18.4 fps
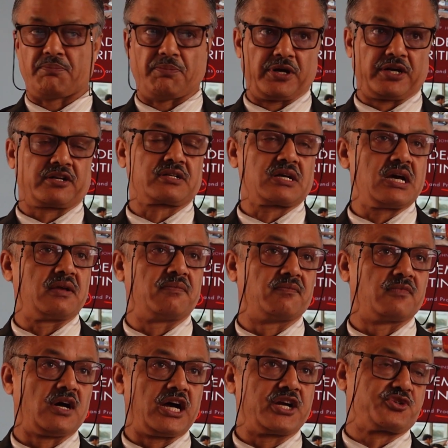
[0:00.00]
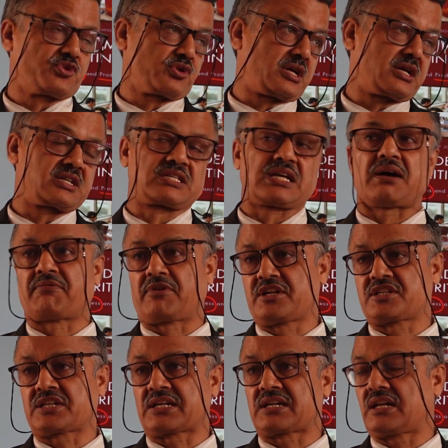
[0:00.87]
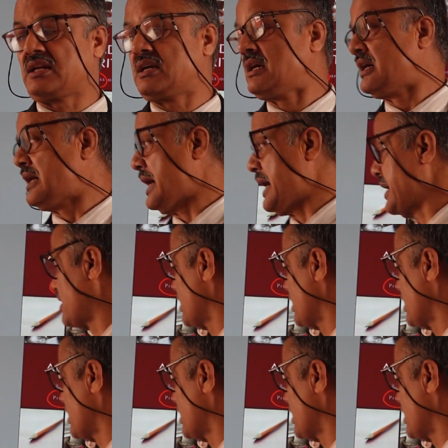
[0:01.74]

better time. I took exam recently, I